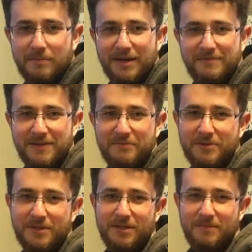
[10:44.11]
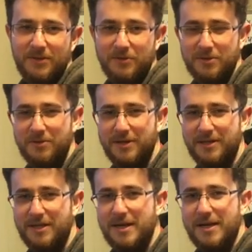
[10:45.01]
My favorite thing about
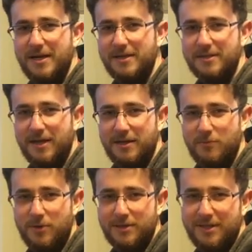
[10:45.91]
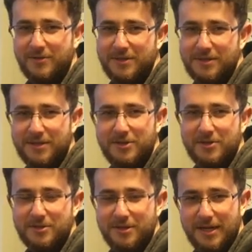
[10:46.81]
Cloyne is that I can walk
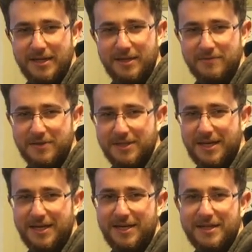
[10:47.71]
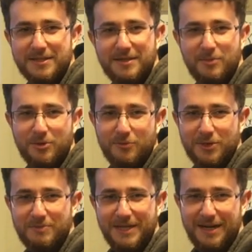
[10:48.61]
downstairs on any given day and someone will
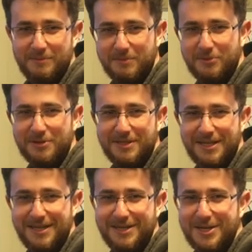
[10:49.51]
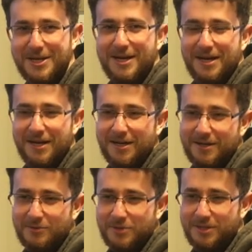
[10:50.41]
wish me happy birthday,
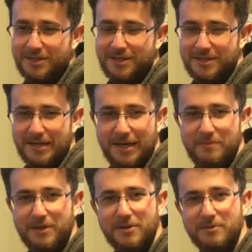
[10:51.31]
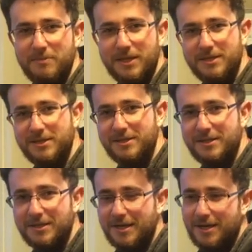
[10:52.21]
uh, which just doesn't happen other places.